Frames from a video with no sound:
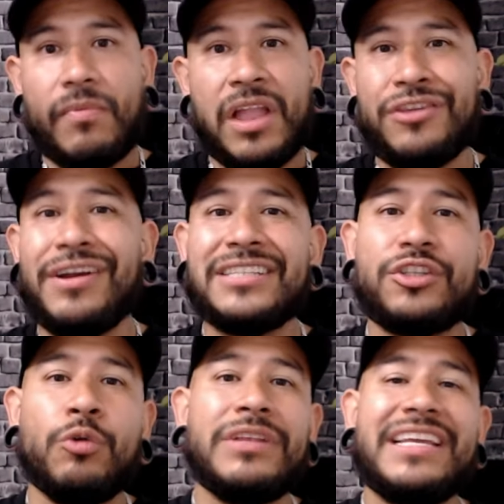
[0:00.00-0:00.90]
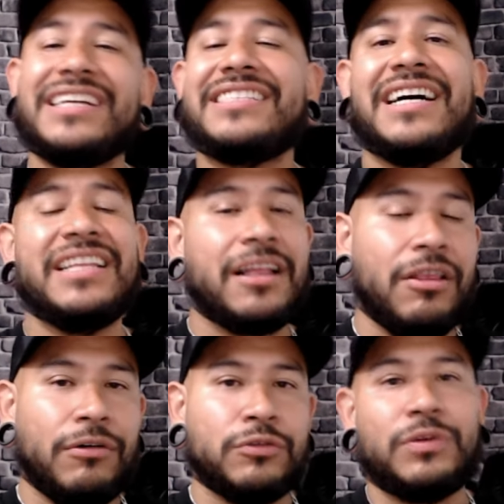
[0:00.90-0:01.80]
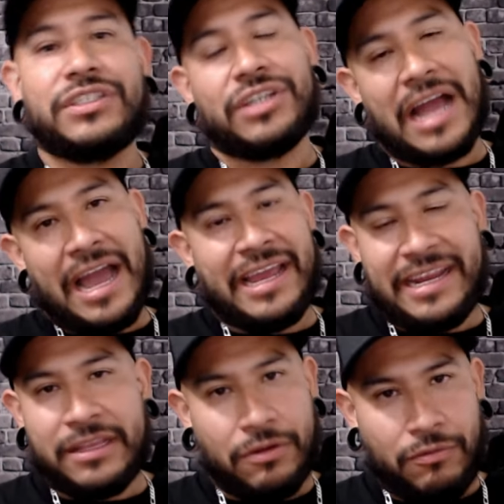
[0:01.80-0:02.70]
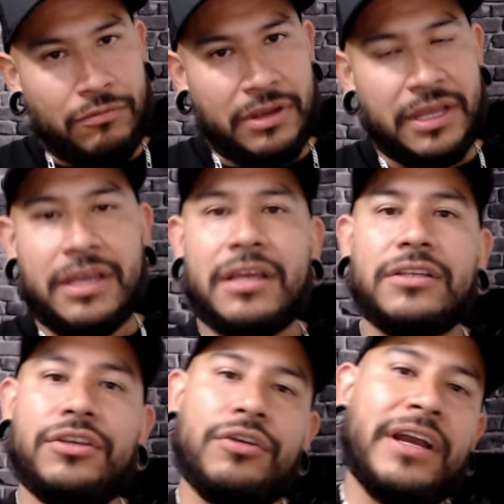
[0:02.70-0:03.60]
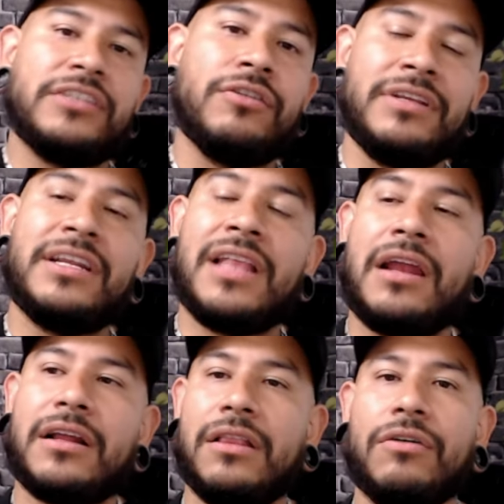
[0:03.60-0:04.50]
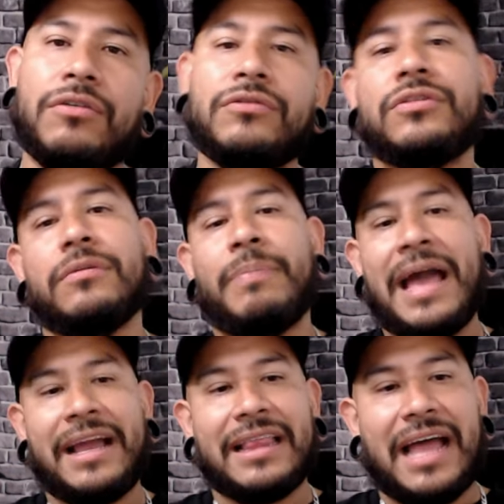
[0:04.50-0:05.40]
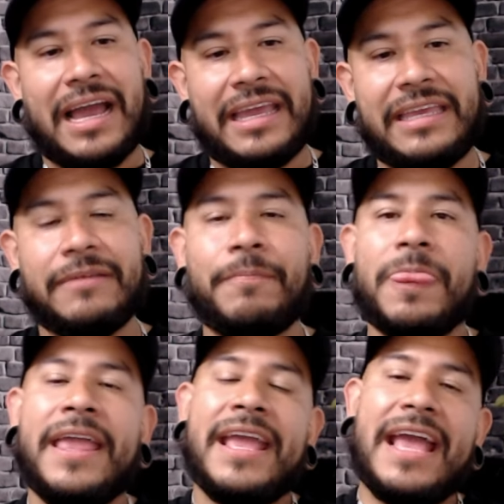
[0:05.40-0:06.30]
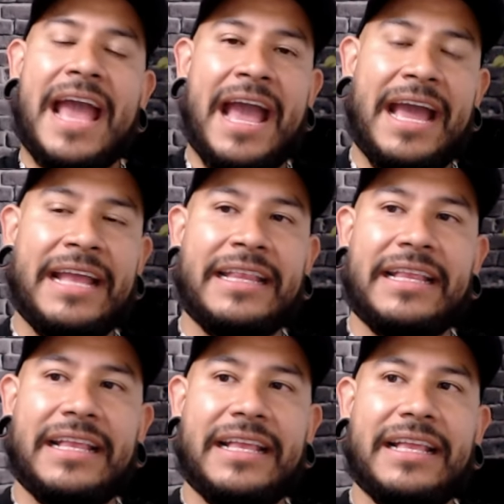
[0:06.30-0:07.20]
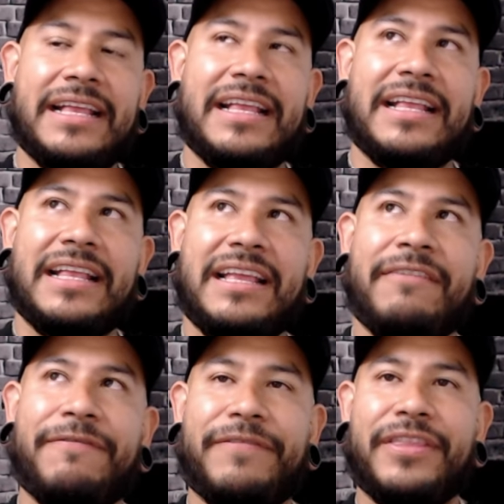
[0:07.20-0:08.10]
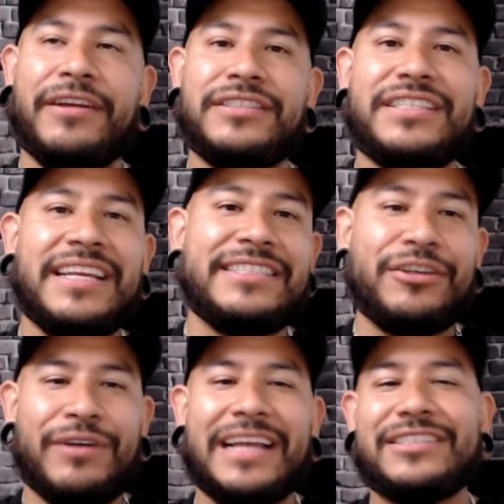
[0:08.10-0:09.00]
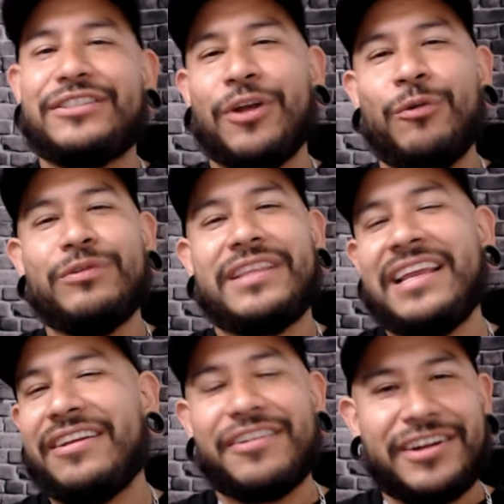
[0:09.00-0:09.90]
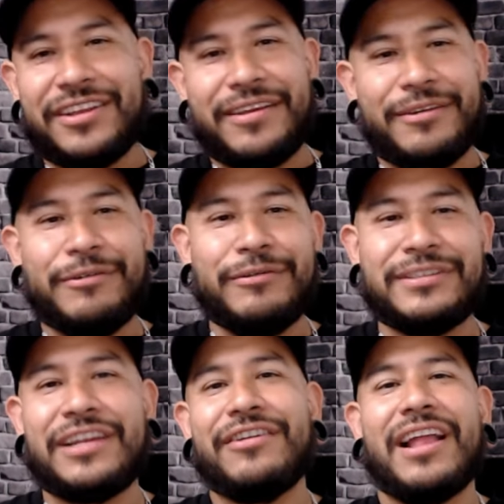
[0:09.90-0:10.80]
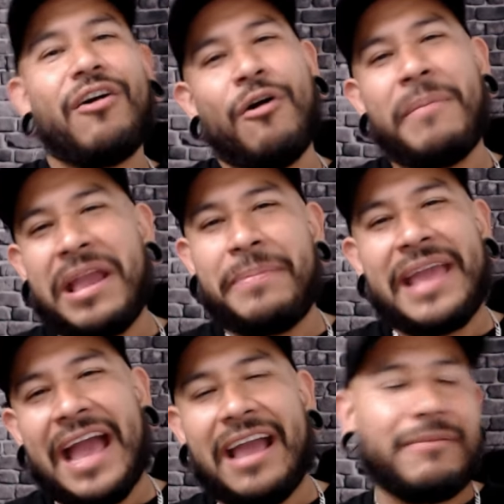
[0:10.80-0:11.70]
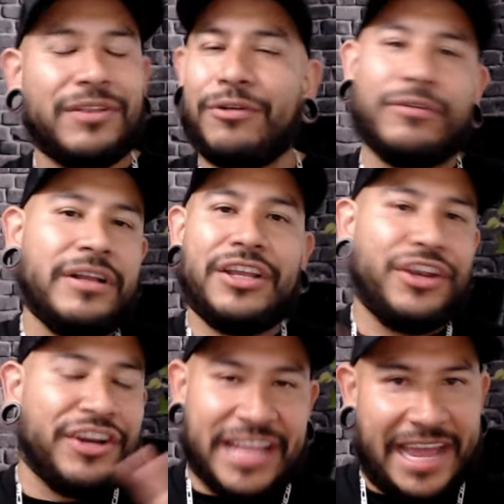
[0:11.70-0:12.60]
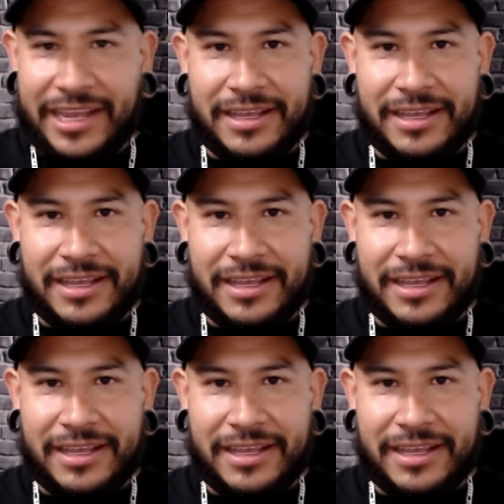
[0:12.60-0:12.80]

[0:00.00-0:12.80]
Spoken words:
You guys don't need a ton of clothes, which I didn't know. You guys don't need a lot of clothes, pack light. And if there's things you guys don't think you're gonna use and you're like, oh, maybe I am. No, you're not.